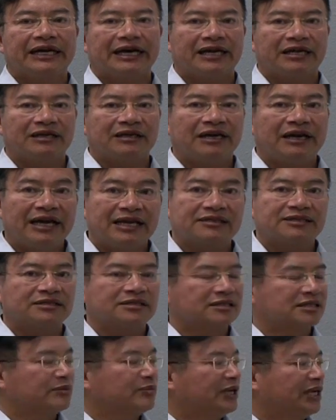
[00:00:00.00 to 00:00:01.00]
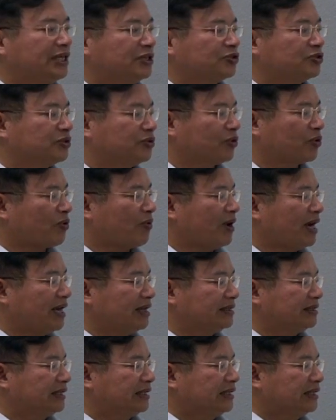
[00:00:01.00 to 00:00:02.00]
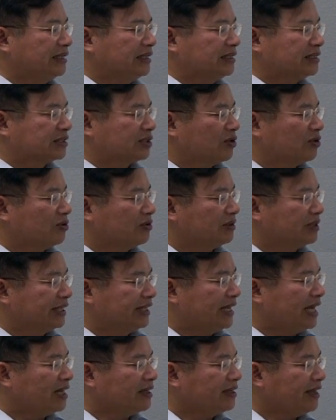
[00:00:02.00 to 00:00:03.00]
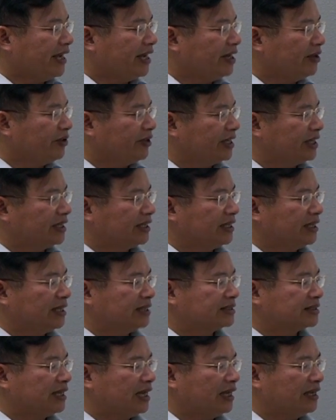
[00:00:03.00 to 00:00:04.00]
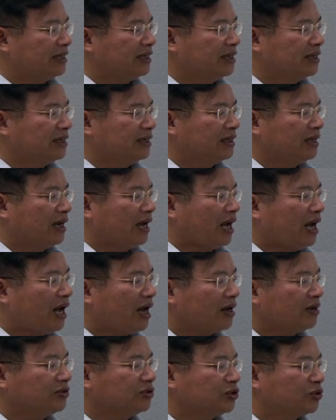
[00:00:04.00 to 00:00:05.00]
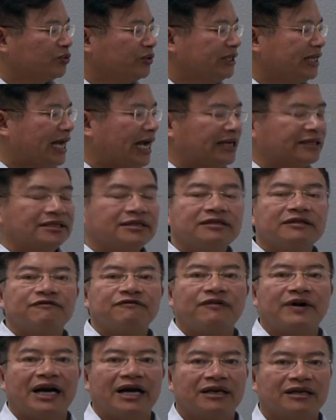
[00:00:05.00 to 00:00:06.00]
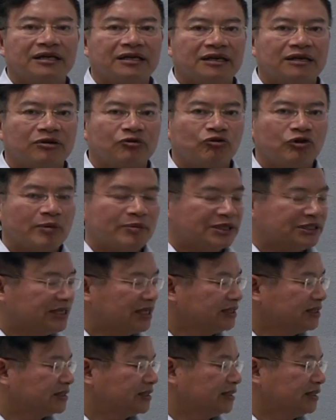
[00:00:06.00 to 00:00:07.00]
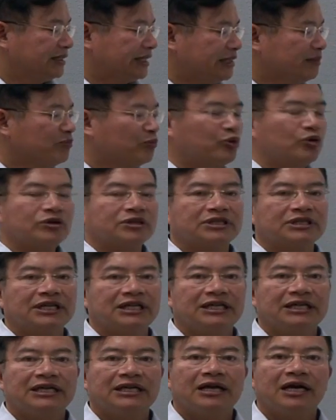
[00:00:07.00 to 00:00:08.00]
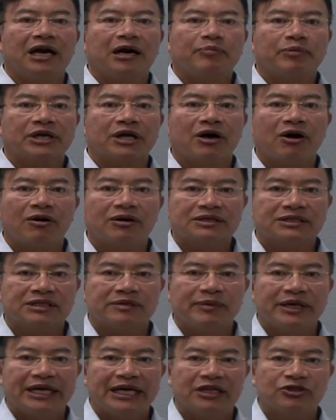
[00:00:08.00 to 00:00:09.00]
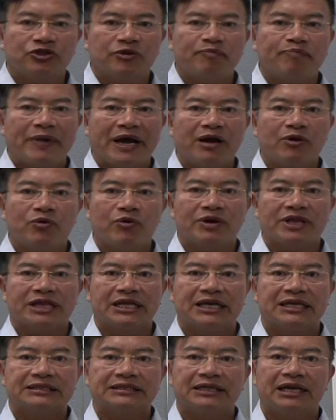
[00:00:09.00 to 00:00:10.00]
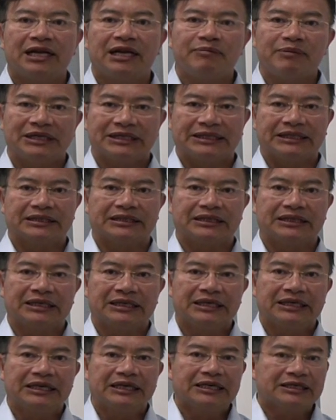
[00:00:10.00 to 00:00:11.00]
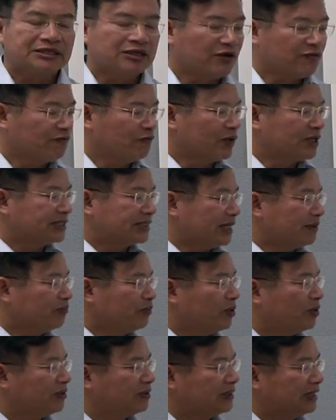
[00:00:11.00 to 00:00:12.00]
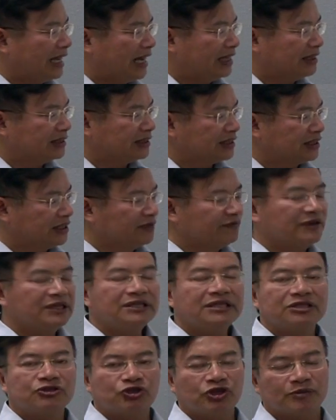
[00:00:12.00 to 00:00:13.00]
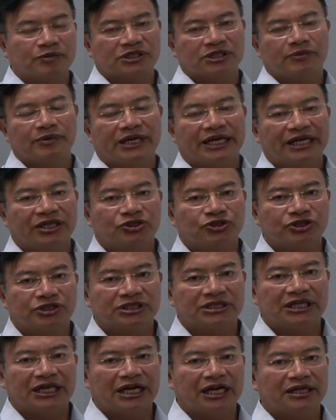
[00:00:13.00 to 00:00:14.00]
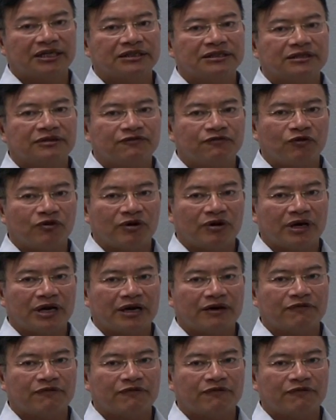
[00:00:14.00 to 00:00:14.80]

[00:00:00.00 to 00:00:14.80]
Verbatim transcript: and less simulation required. So the other area is that how do we identify the representative input because simulation bandwidth is limited. So for example, that given the chip simulation and for